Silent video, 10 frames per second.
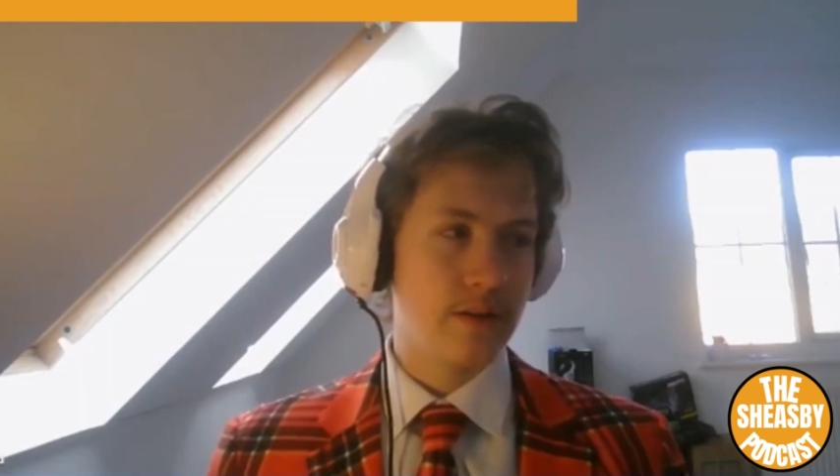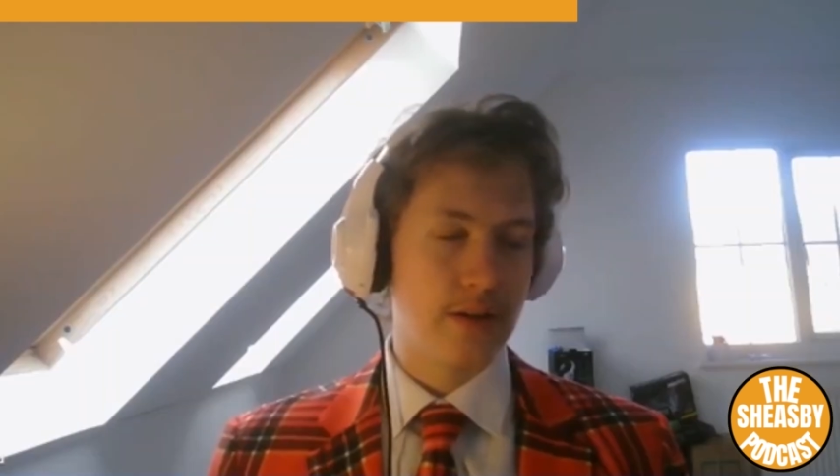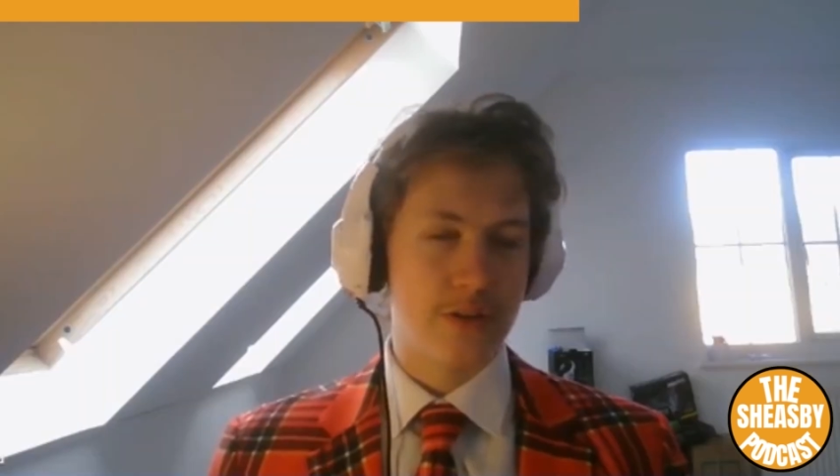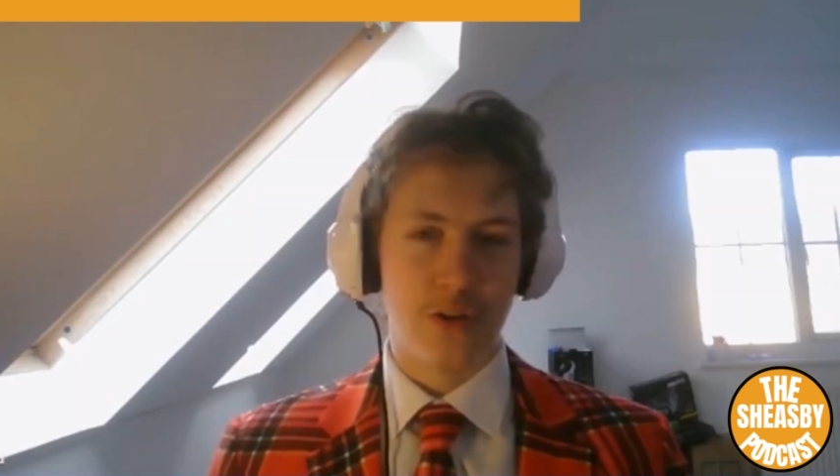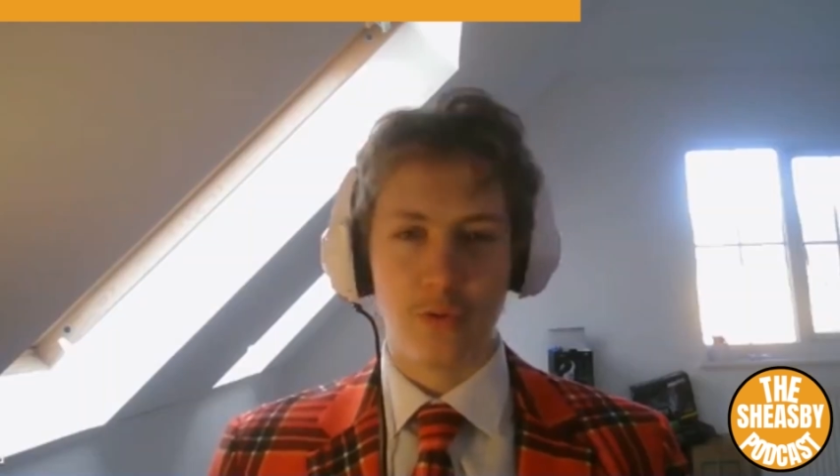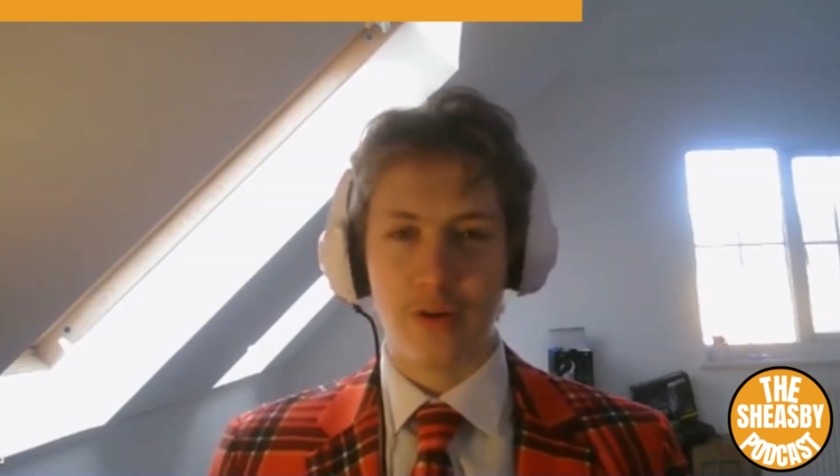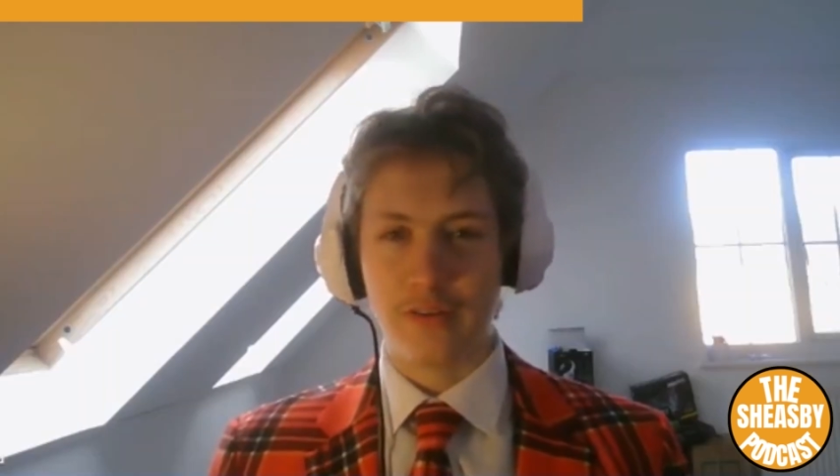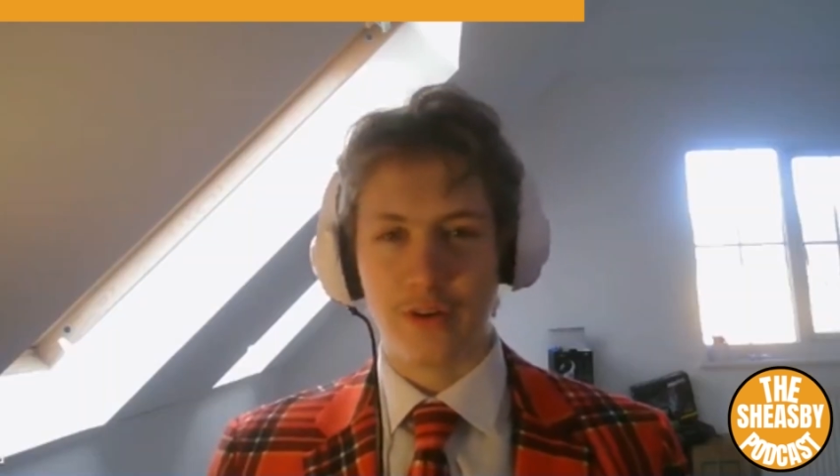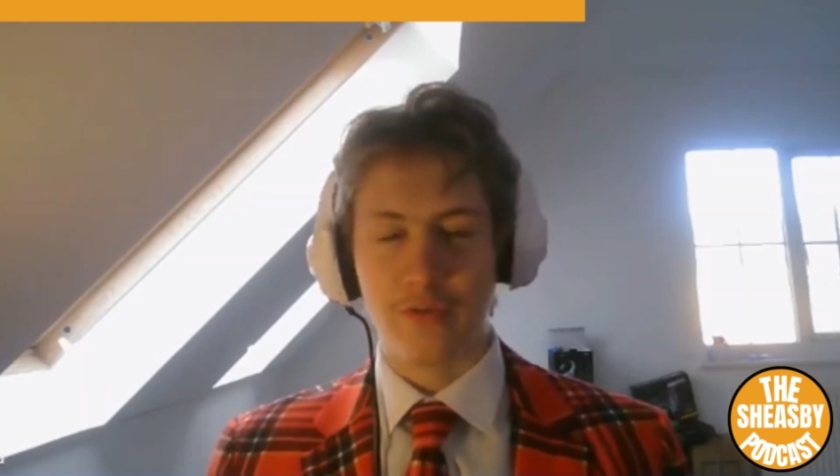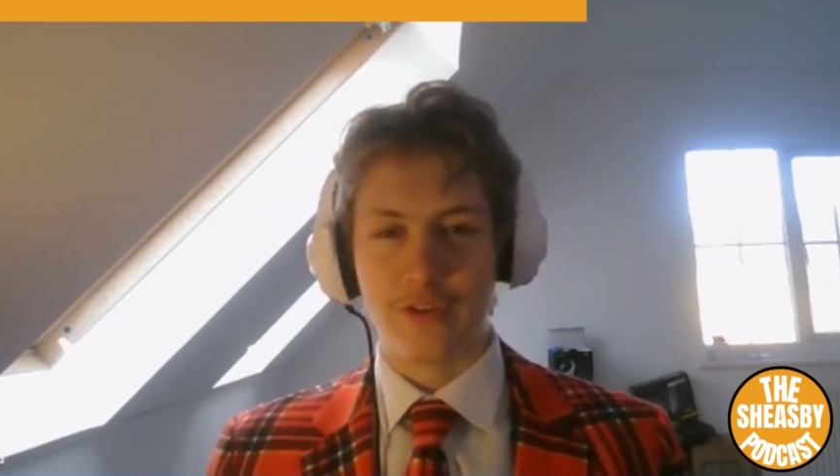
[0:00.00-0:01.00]
That's a whole
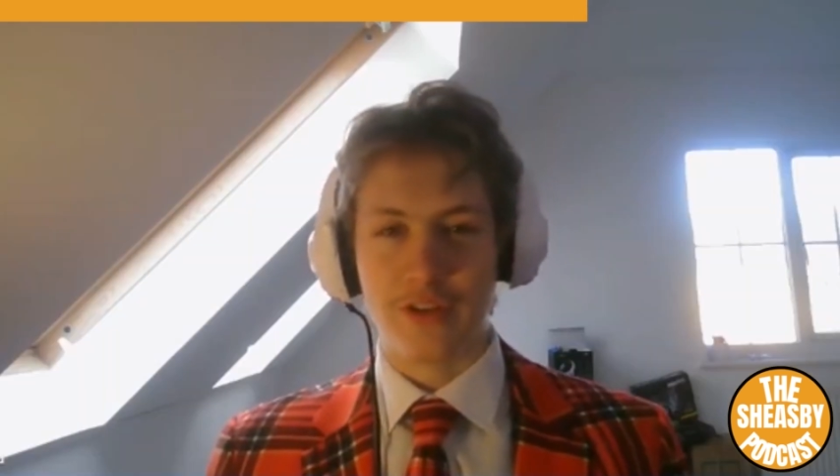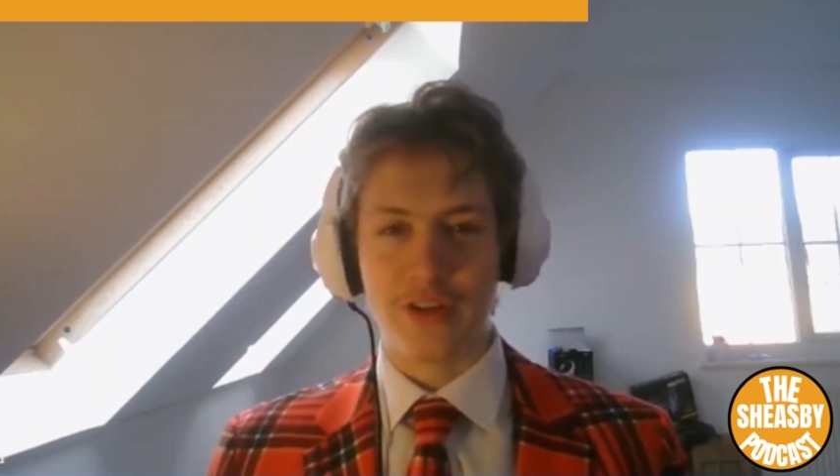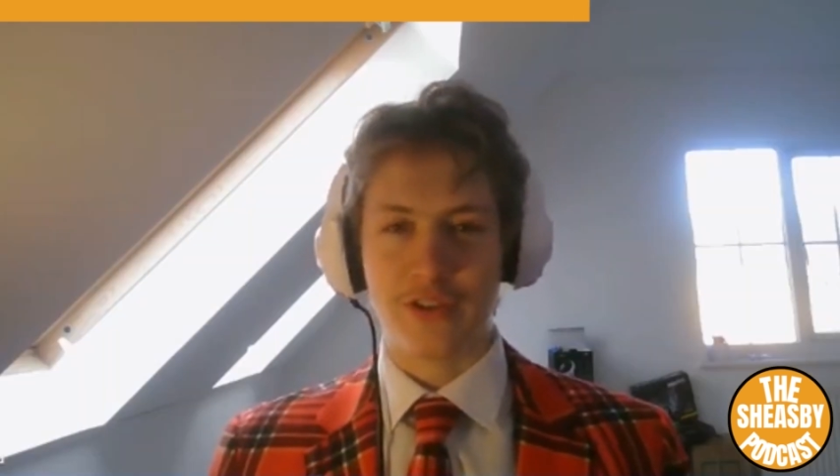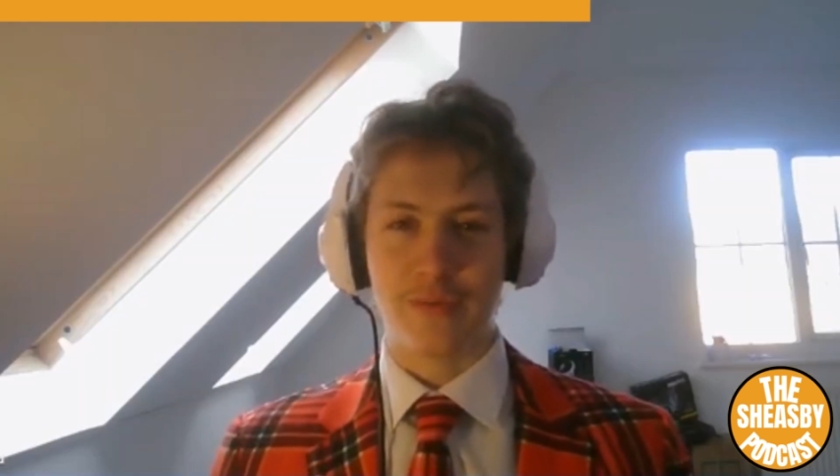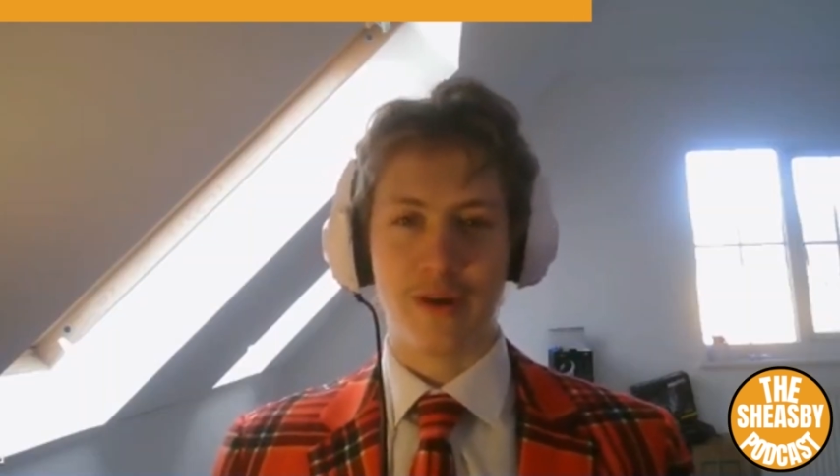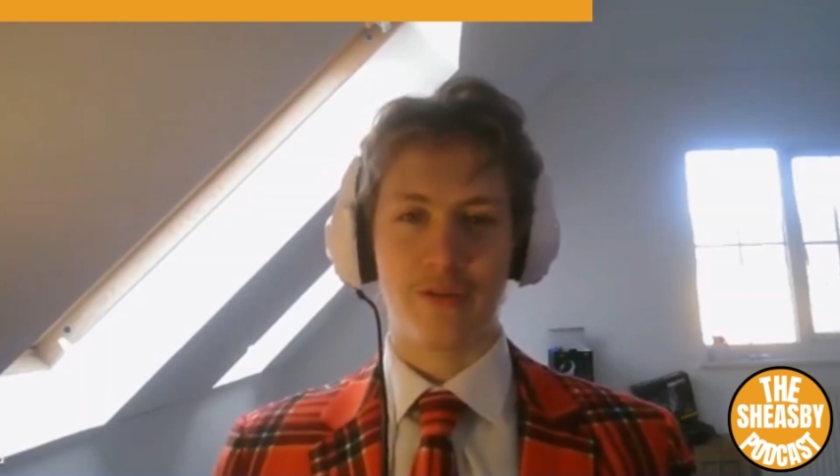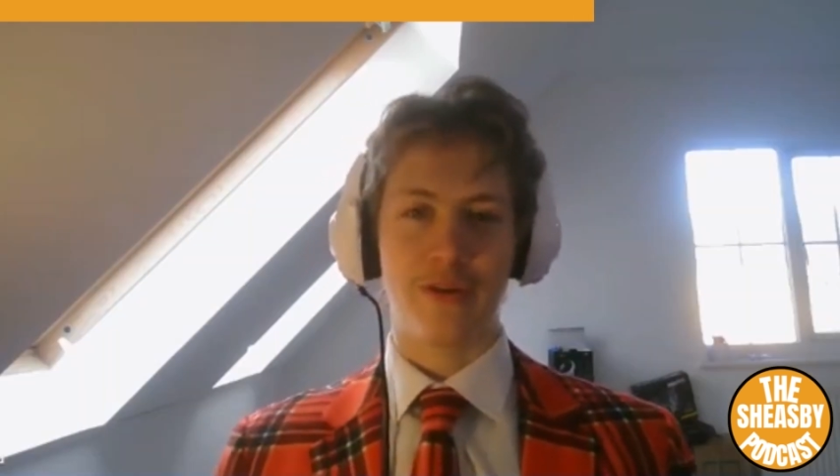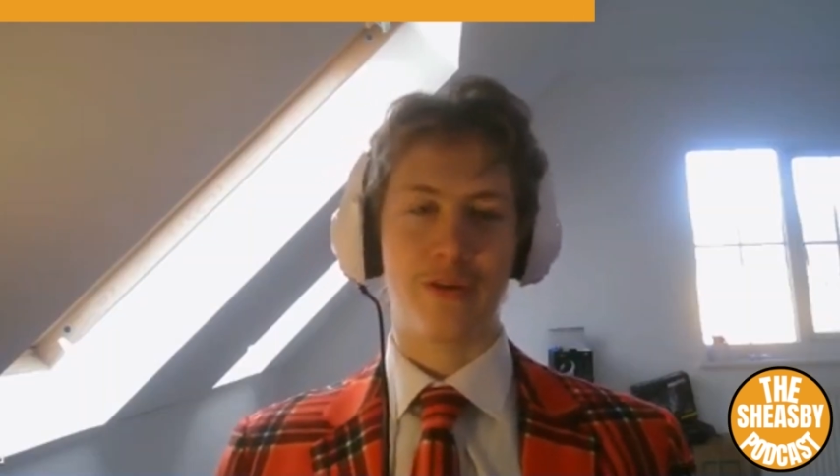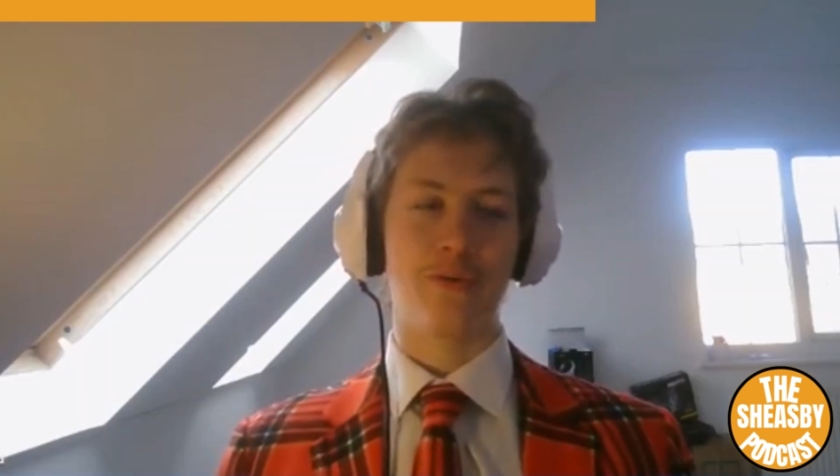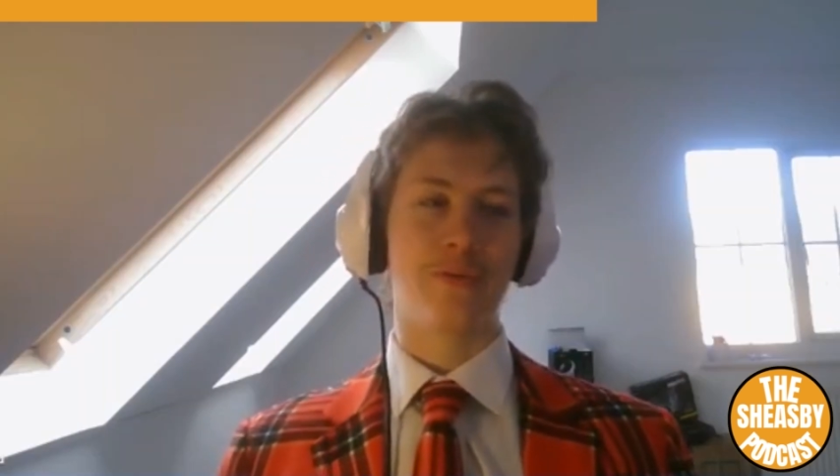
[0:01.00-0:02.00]
nother conversation about
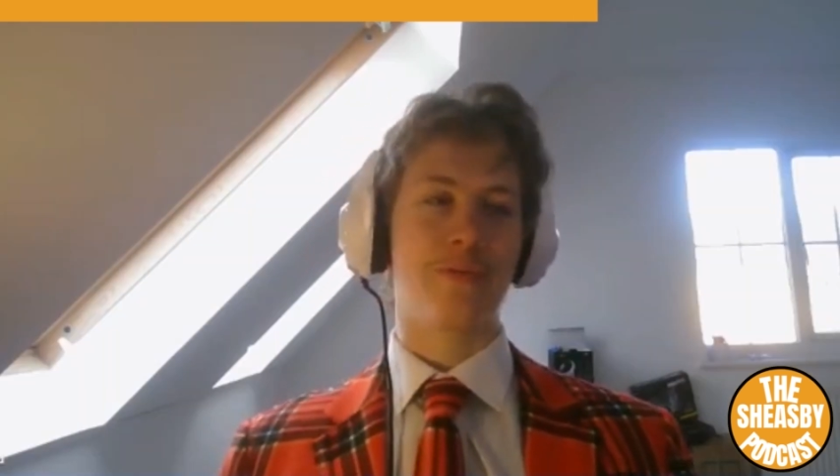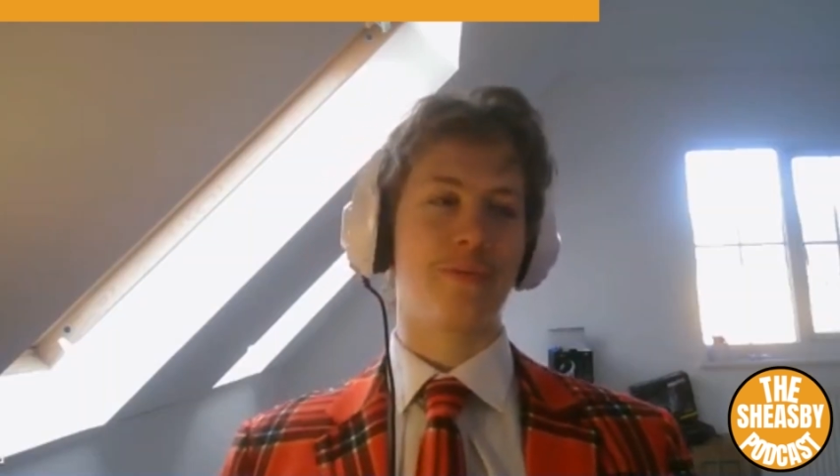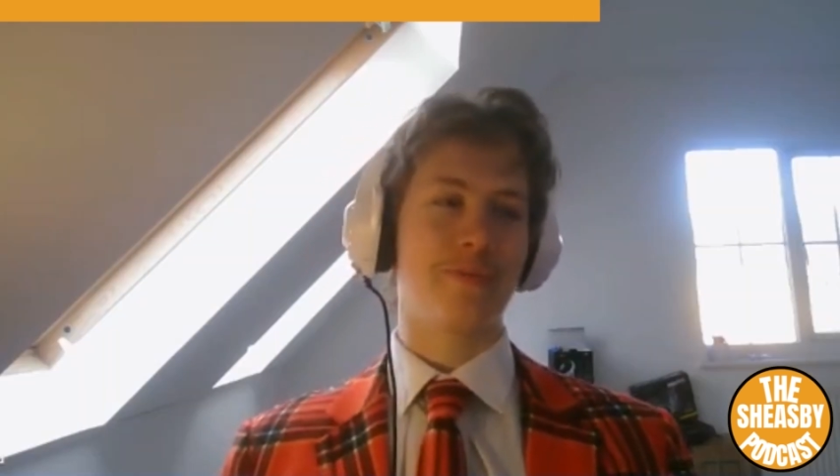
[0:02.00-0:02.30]
the whole